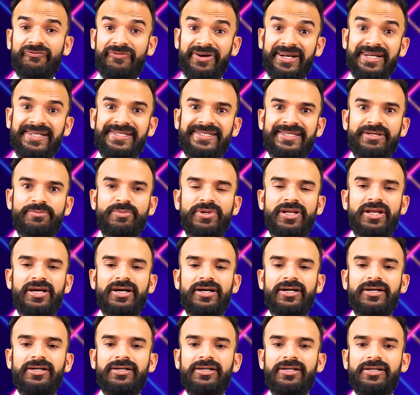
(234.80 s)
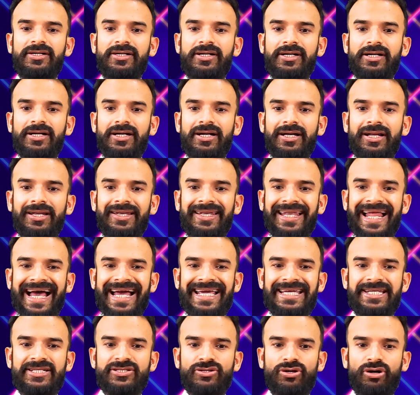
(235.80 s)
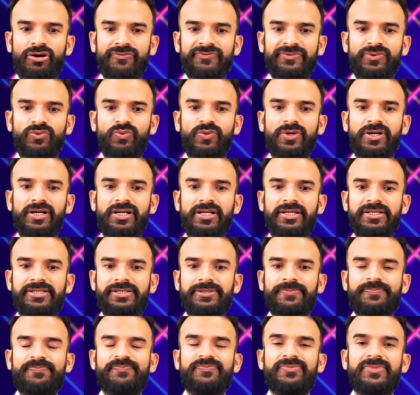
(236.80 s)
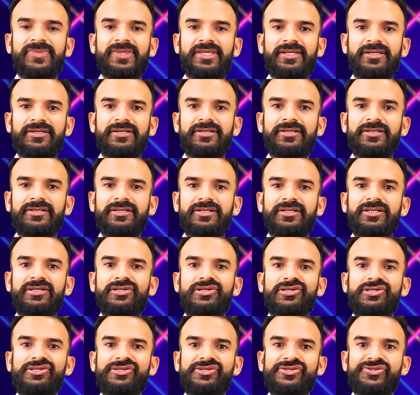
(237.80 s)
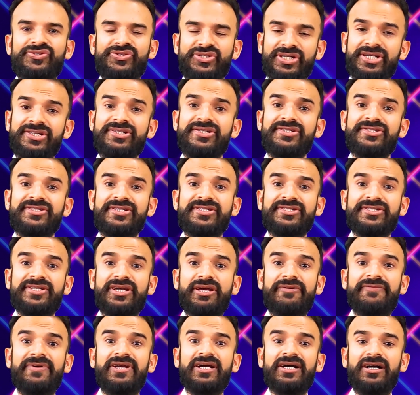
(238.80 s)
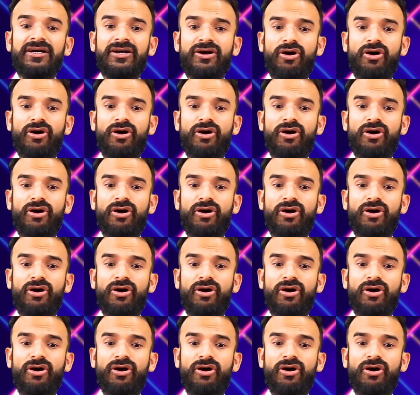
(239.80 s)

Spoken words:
Very similar, light of the world. Jesus is giving a